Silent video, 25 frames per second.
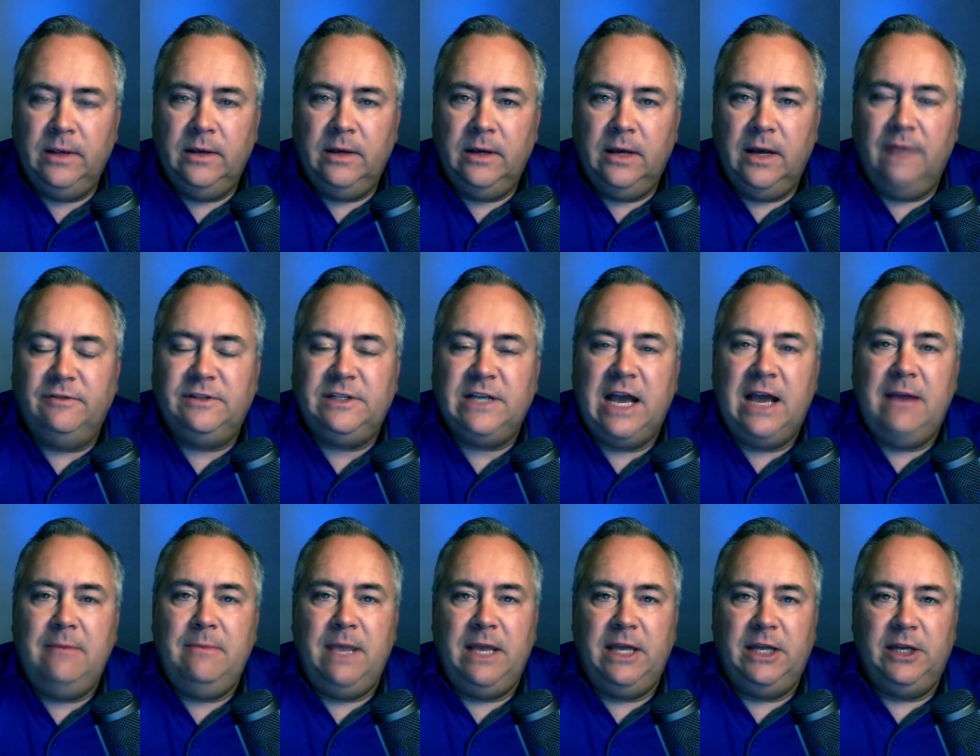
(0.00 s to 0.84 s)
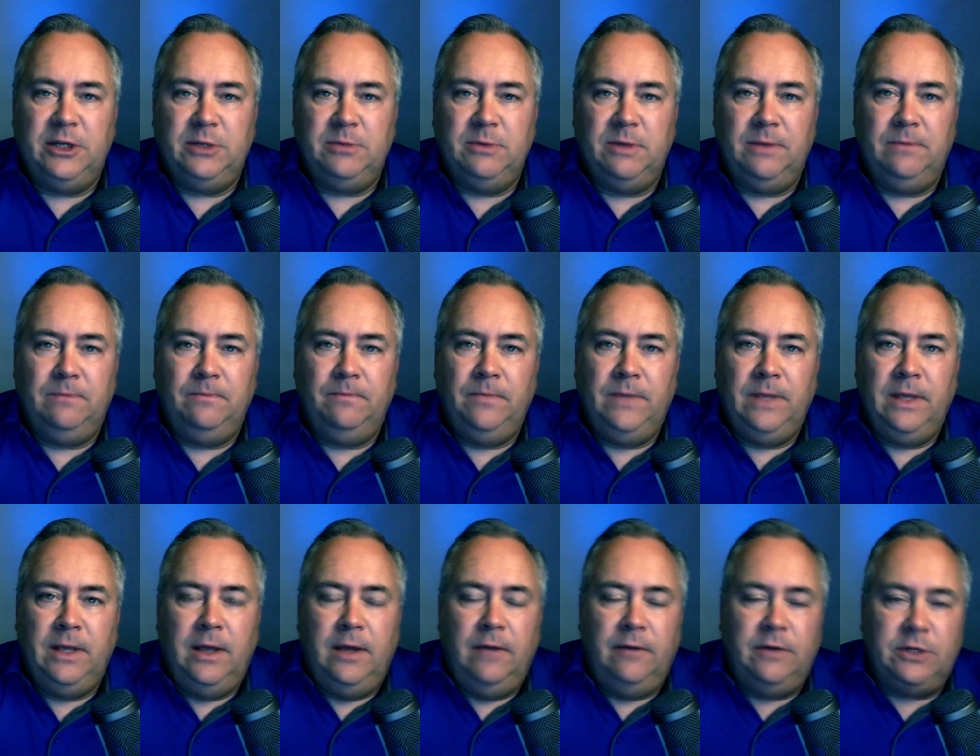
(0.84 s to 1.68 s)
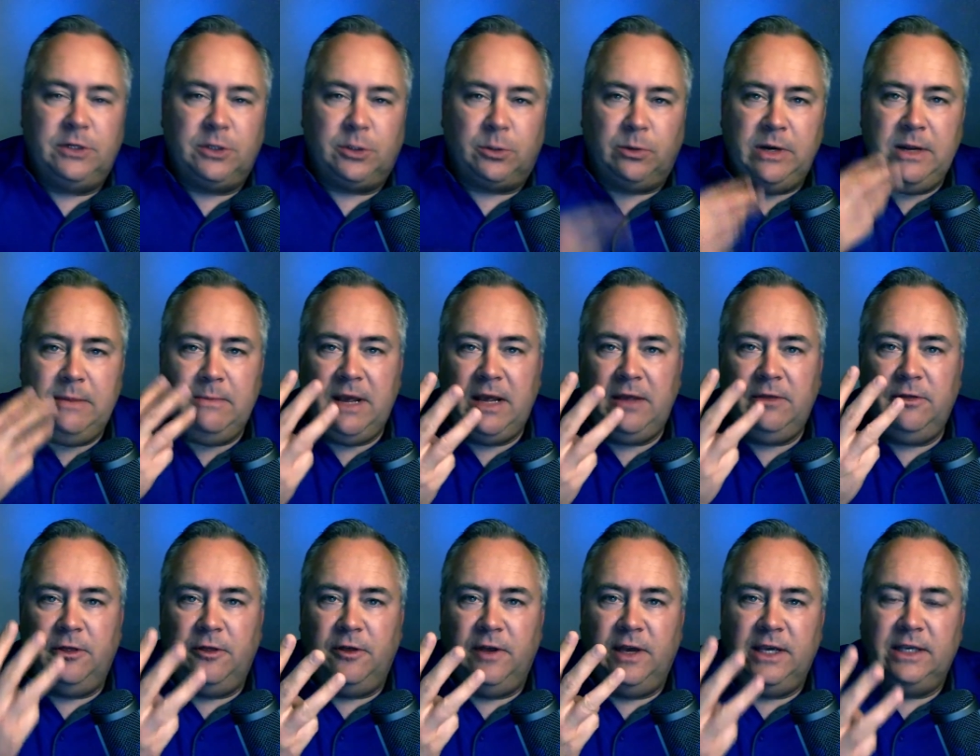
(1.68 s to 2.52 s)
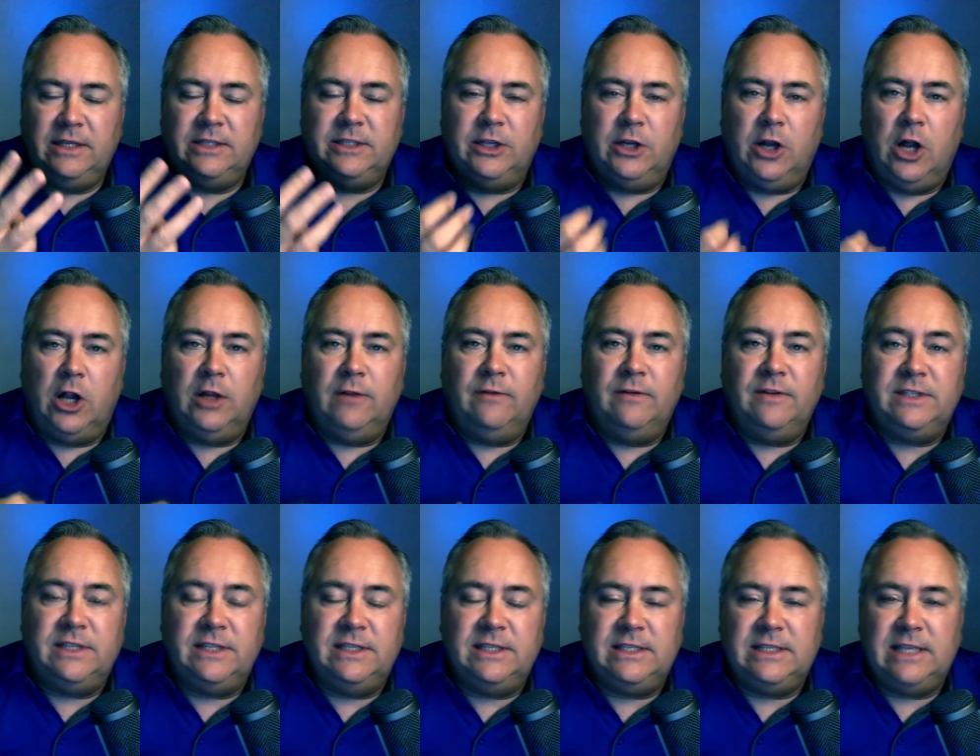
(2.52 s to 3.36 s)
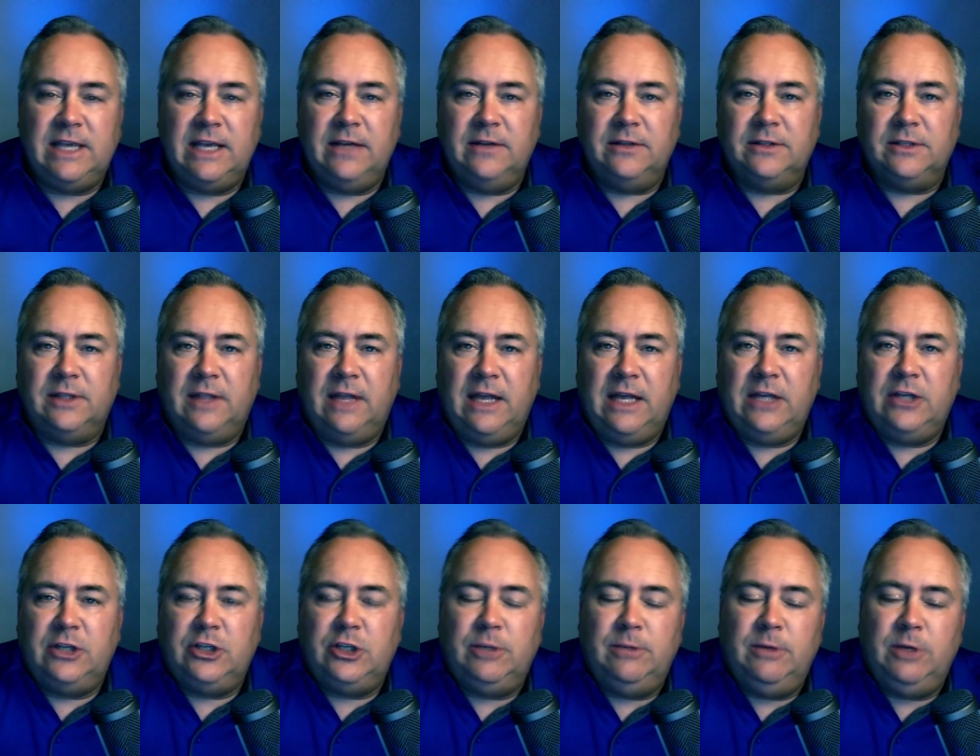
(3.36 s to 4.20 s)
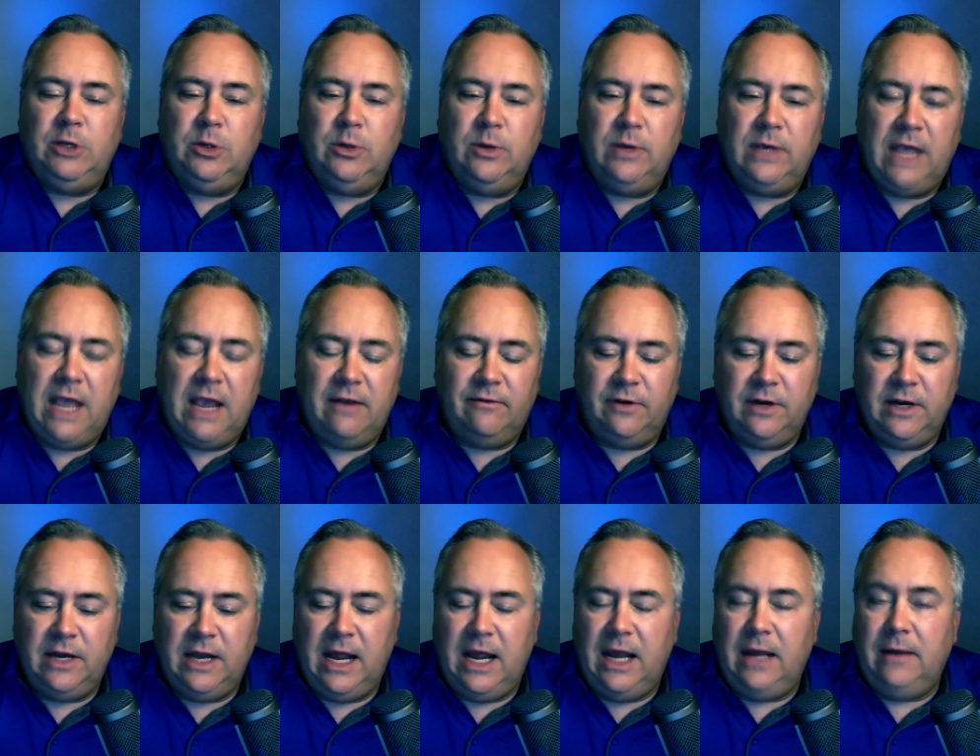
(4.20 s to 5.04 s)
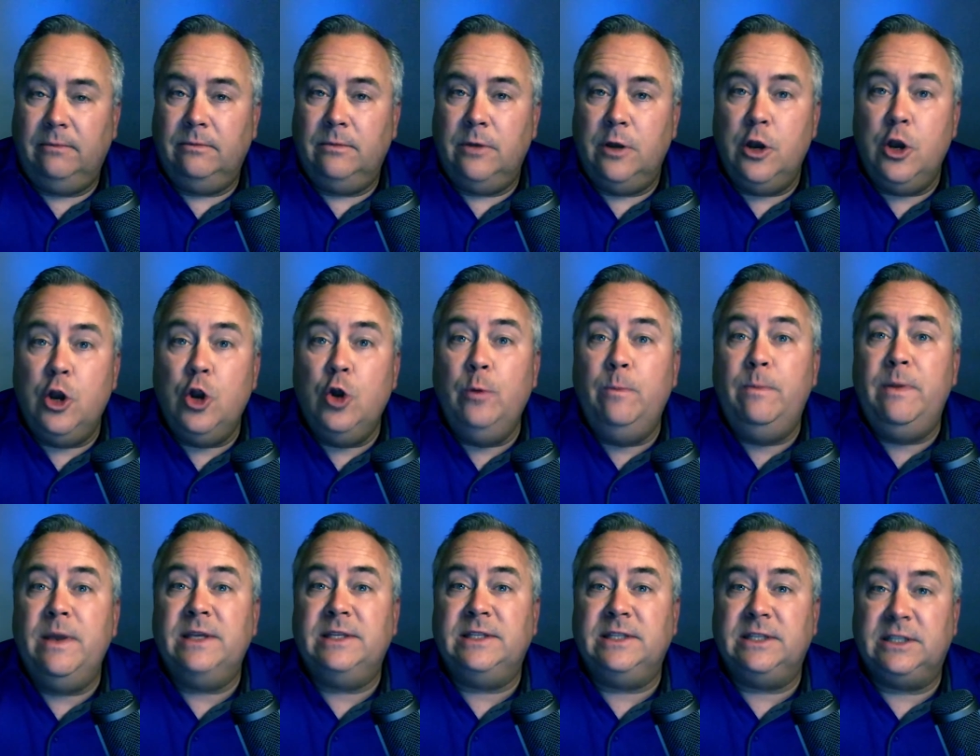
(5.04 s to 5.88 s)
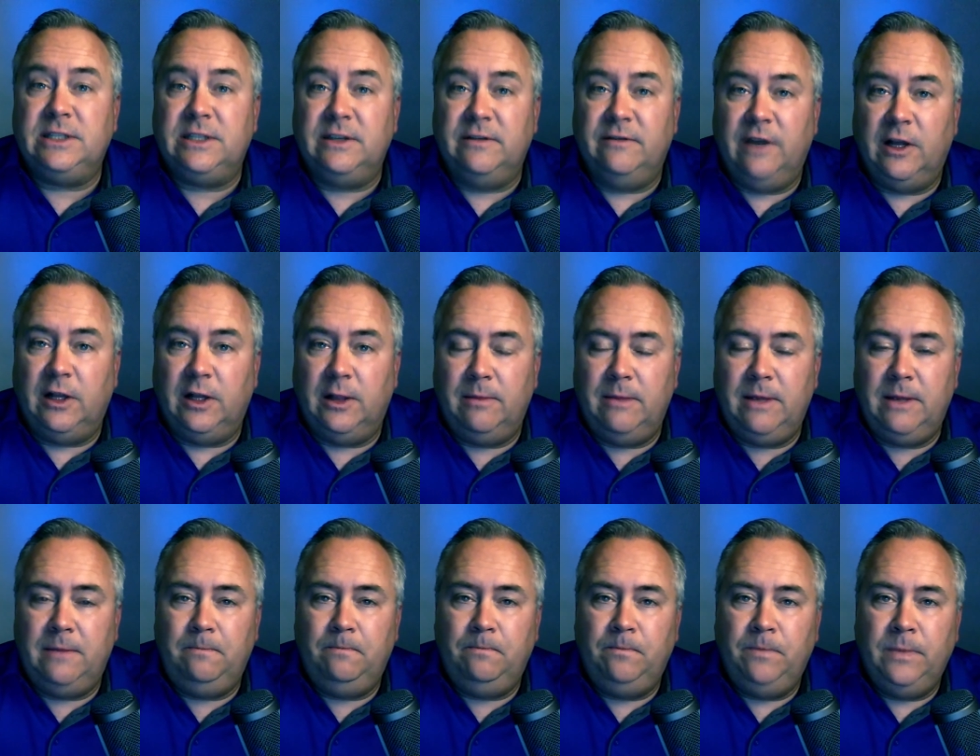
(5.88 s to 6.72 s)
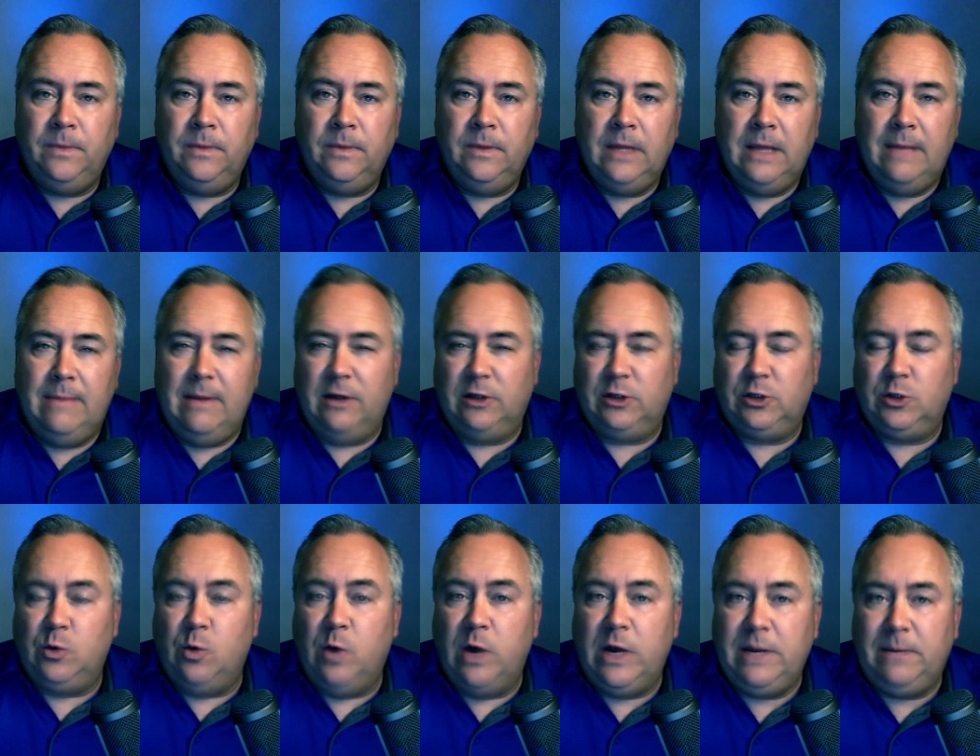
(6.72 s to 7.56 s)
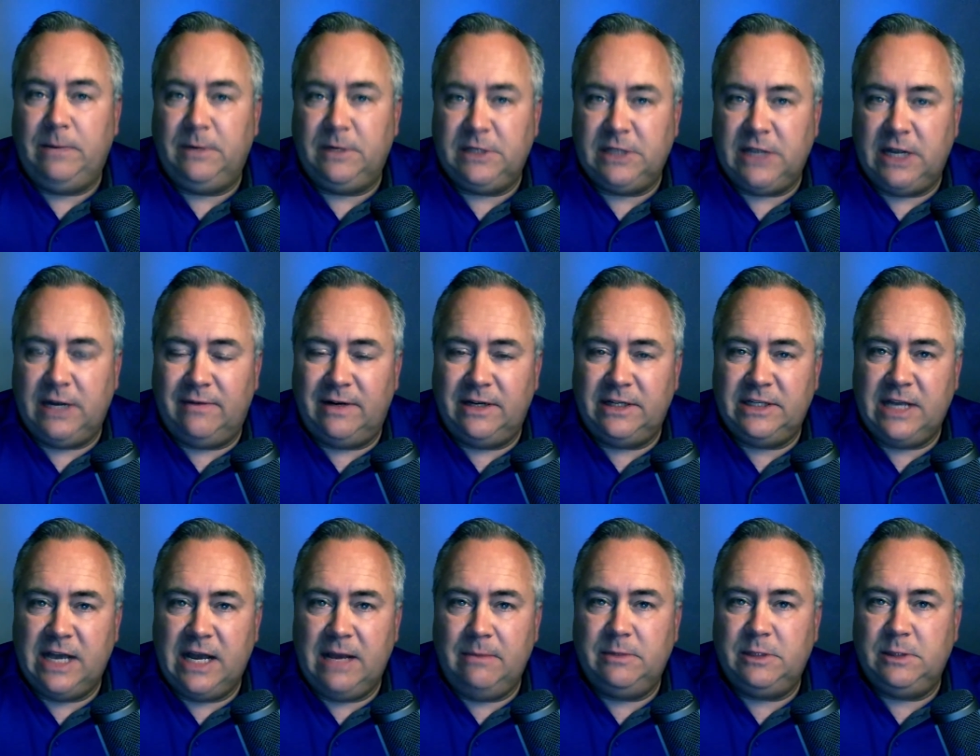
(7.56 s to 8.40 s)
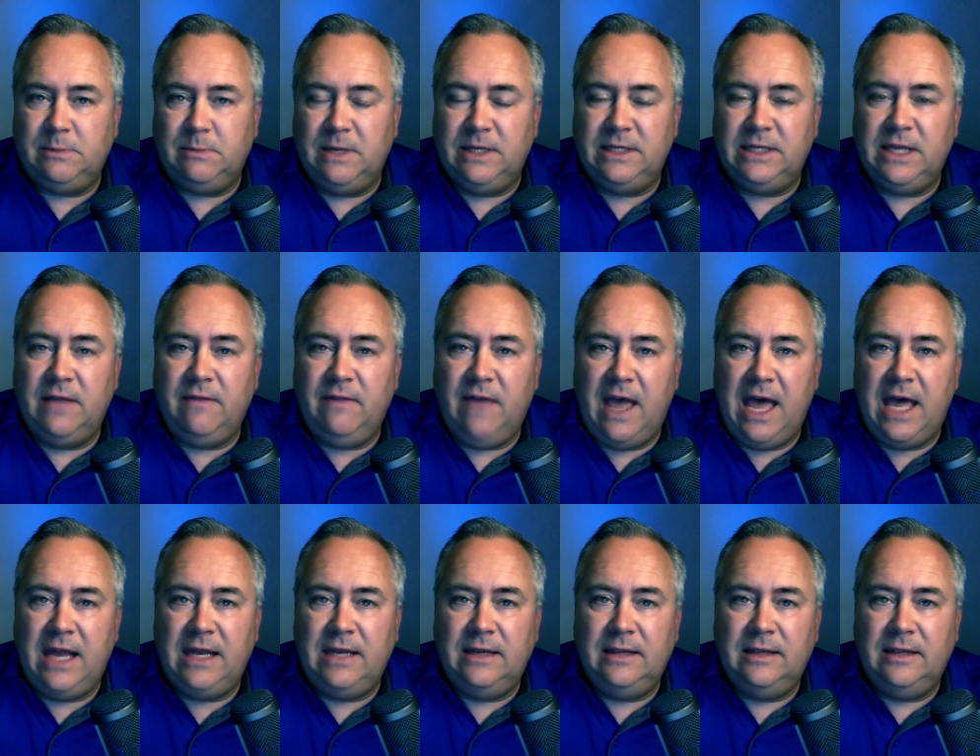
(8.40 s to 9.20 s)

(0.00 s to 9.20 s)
of time management. There's three main things that all of us in sales land should be doing every day new business development, about 20% of our time spent on that.